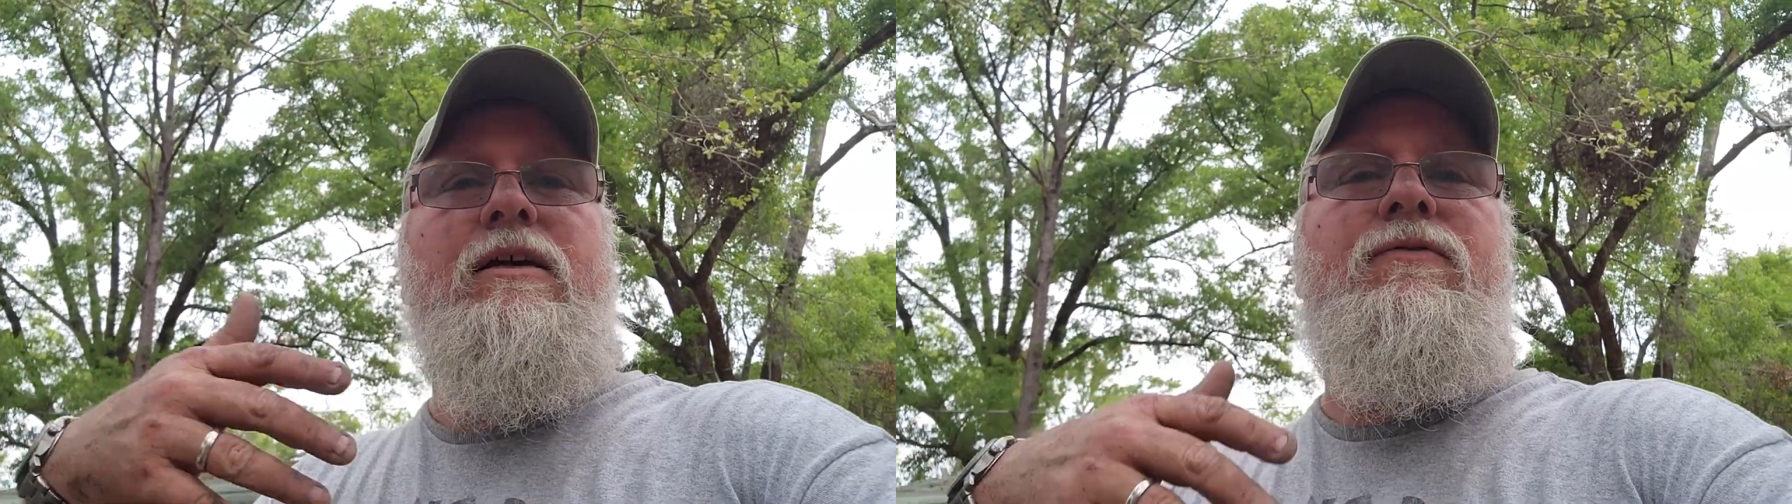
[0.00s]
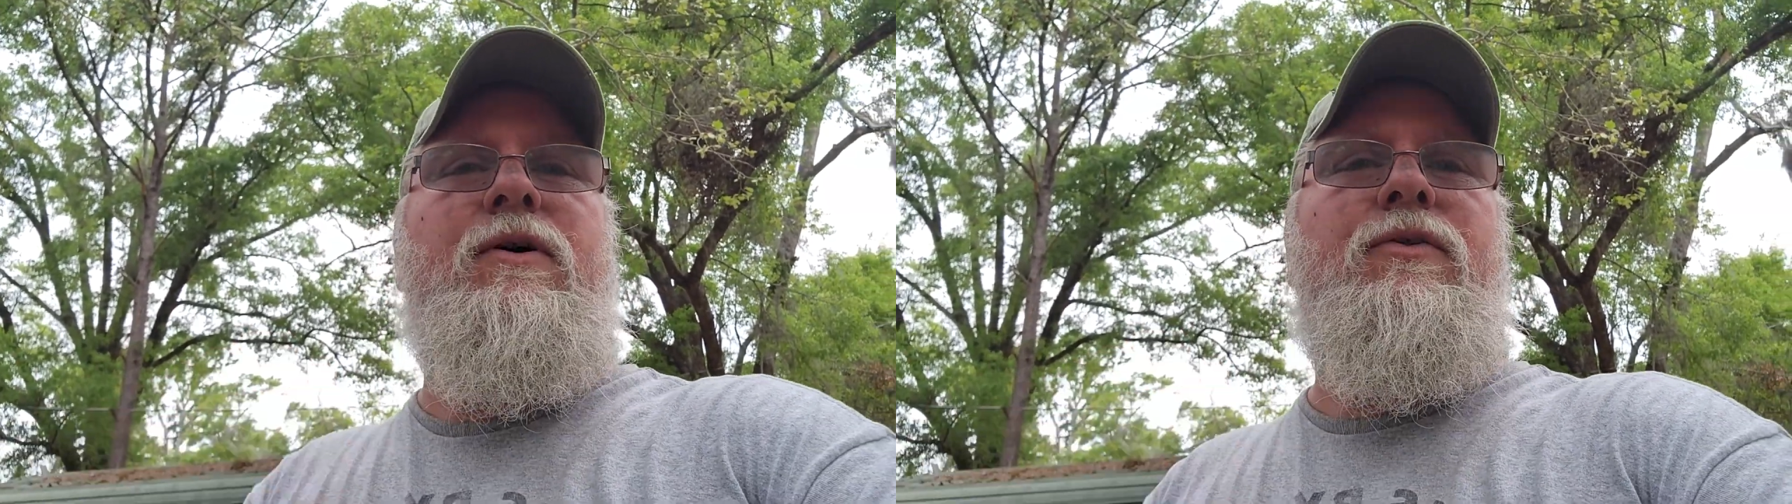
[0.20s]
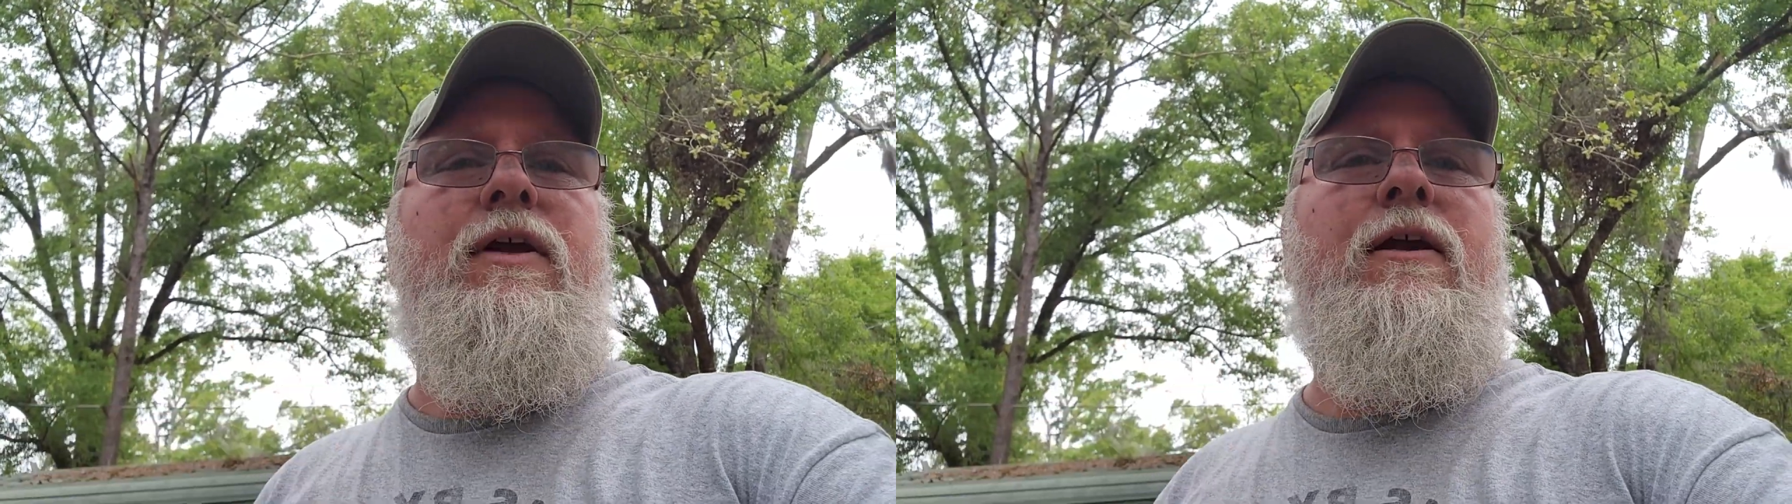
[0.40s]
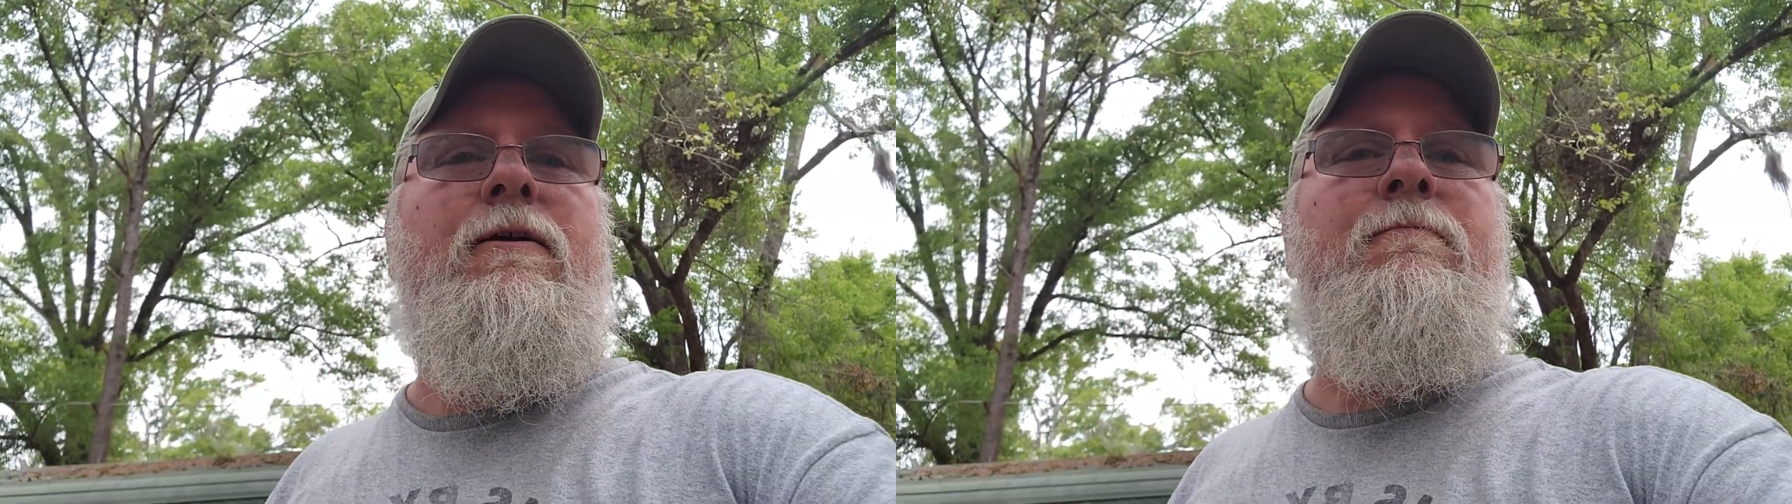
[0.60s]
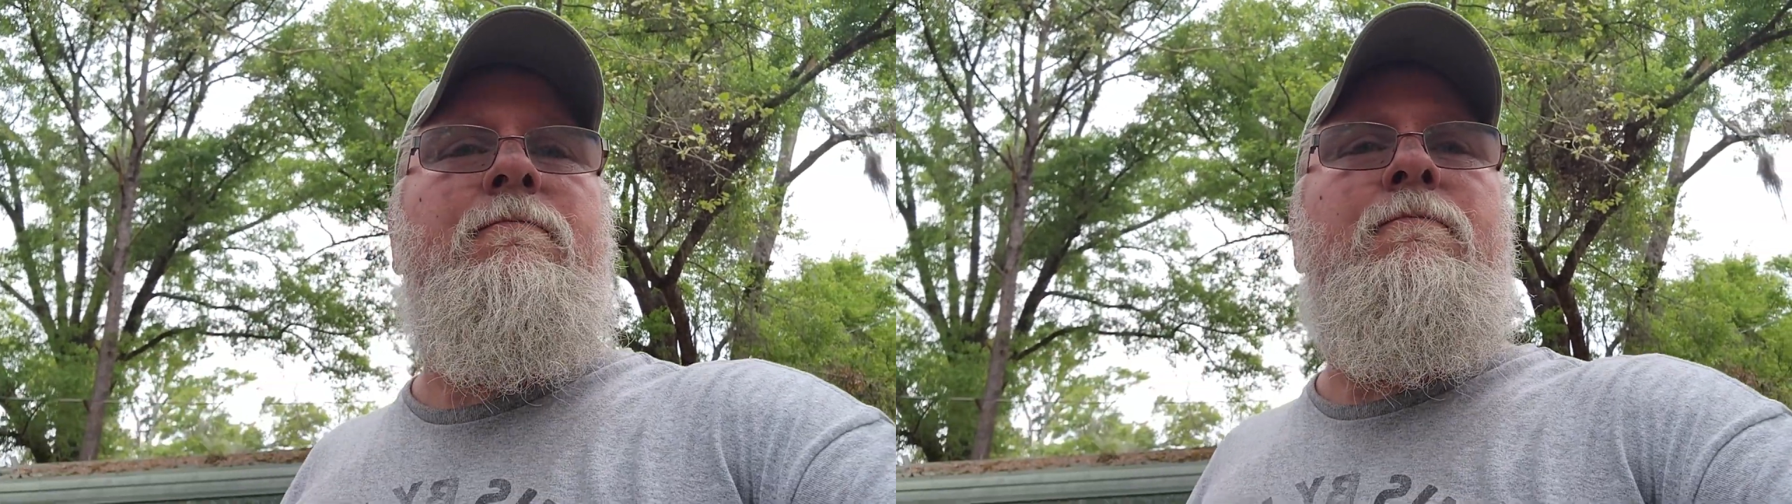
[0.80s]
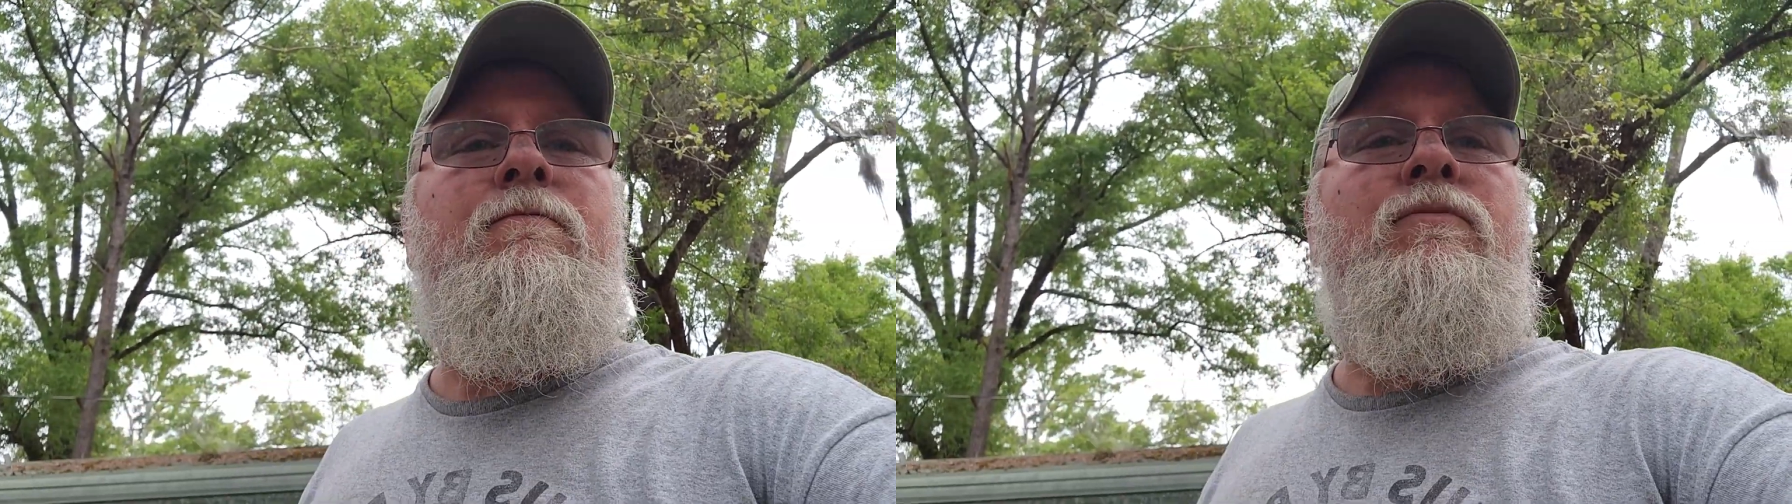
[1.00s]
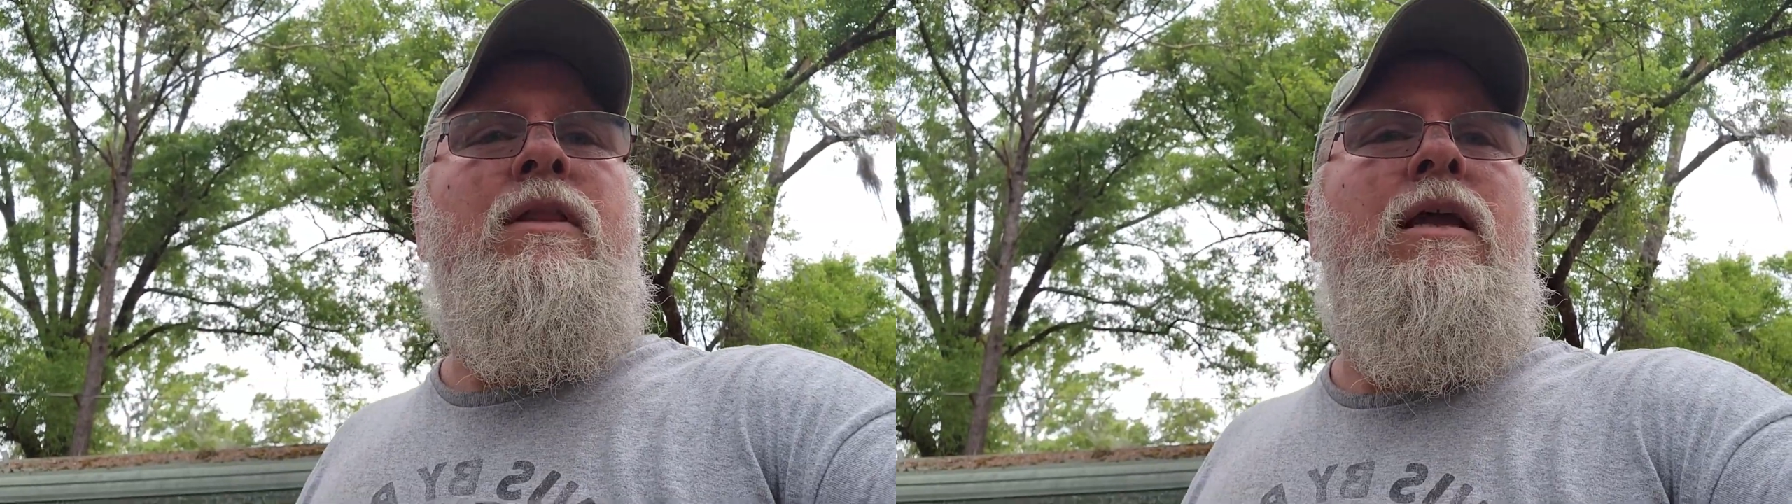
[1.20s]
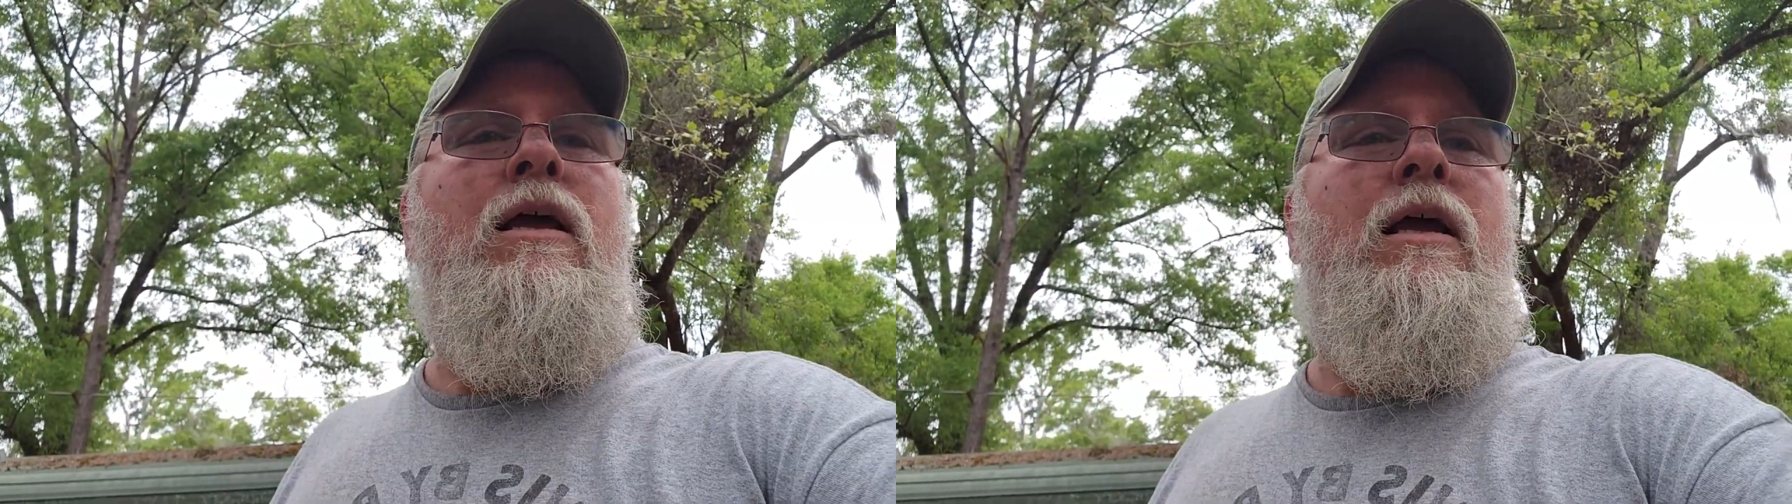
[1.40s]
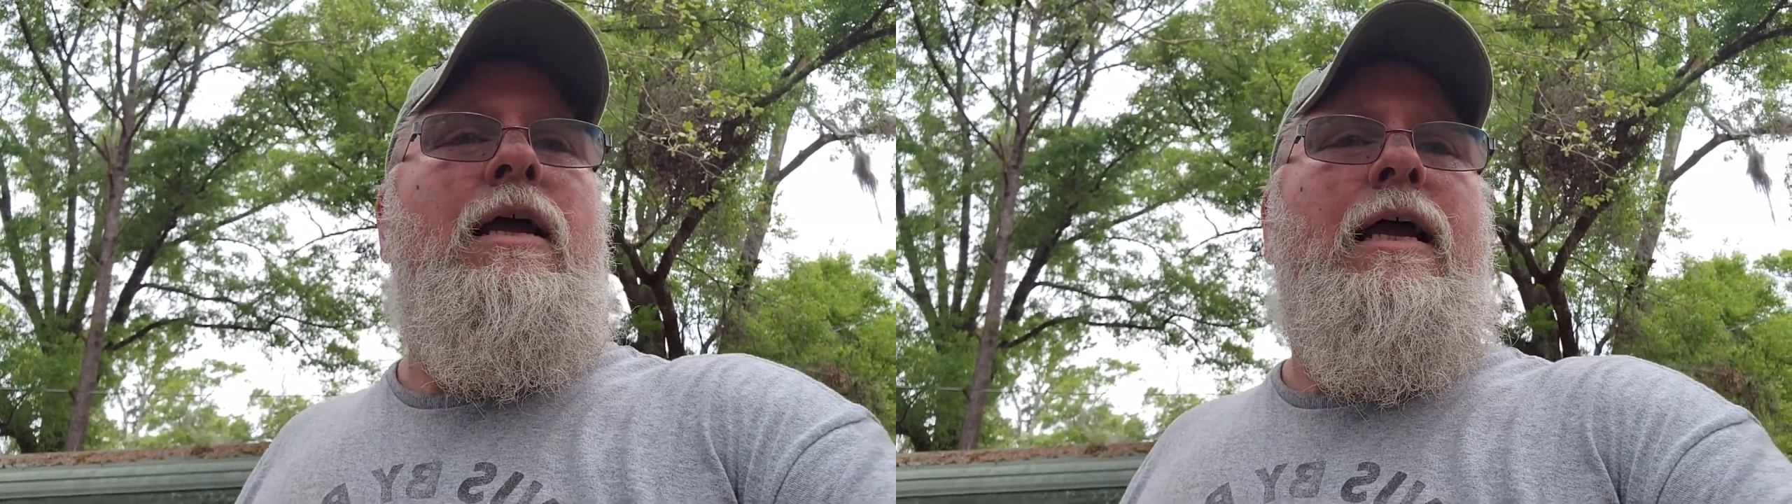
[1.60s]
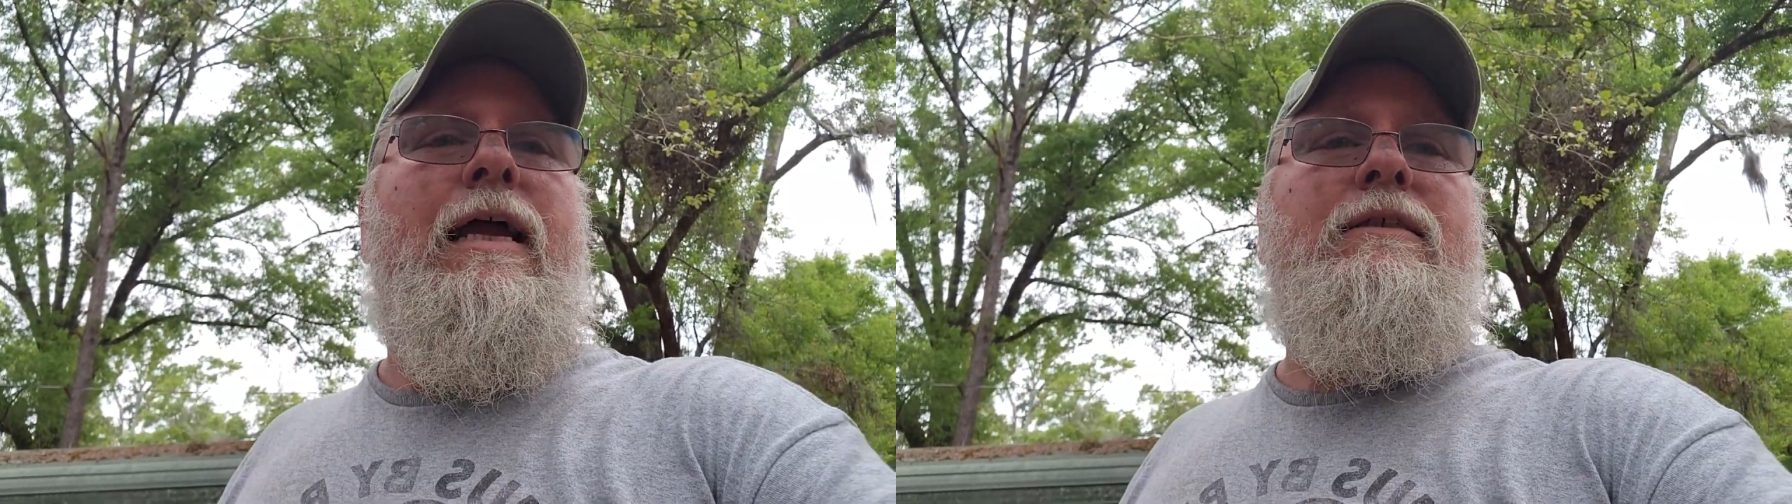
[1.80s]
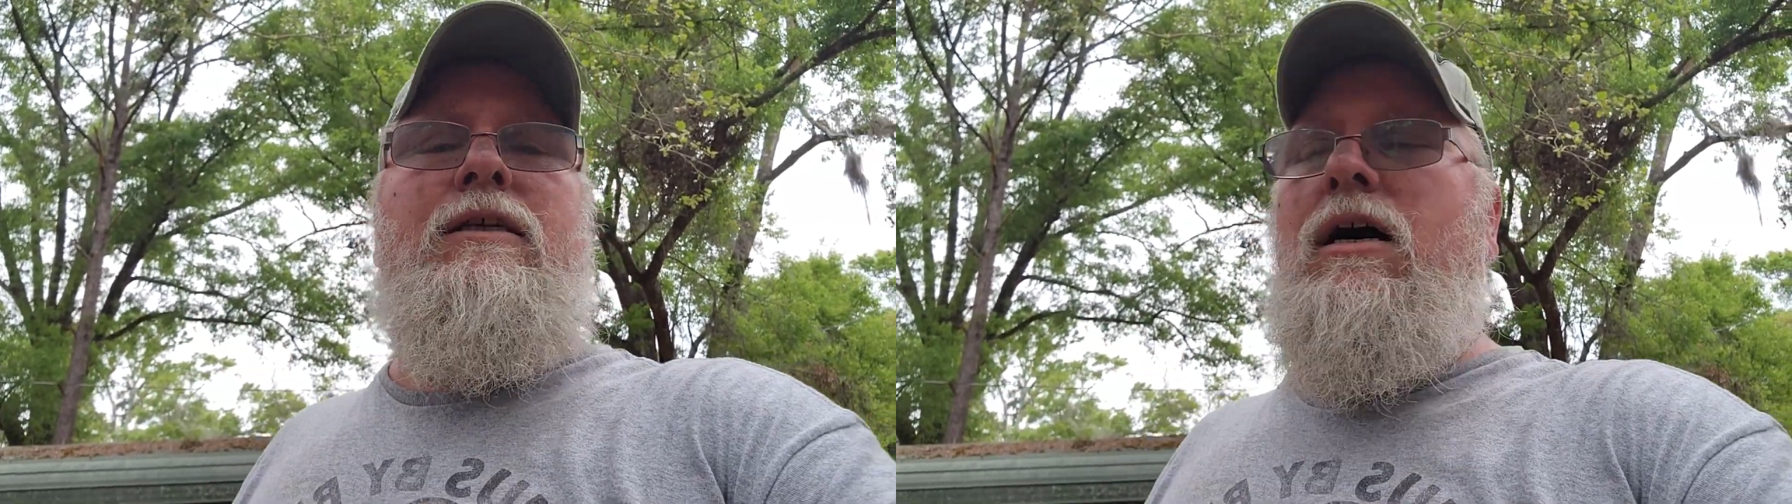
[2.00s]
filthy. It's